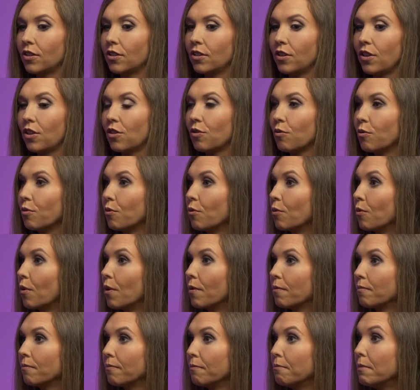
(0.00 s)
through
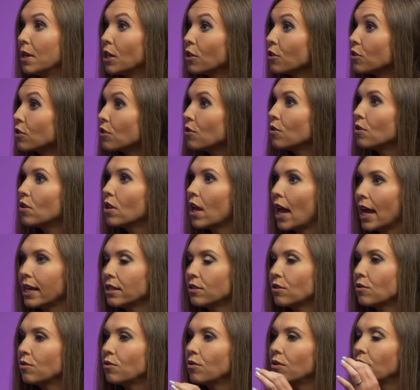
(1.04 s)
middle school, high
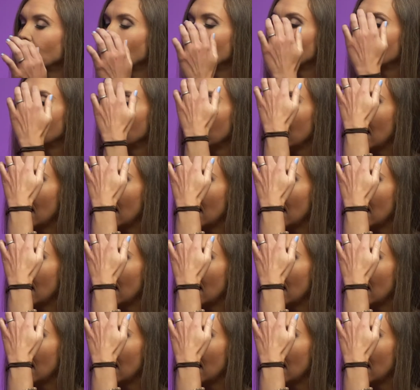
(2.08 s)
school,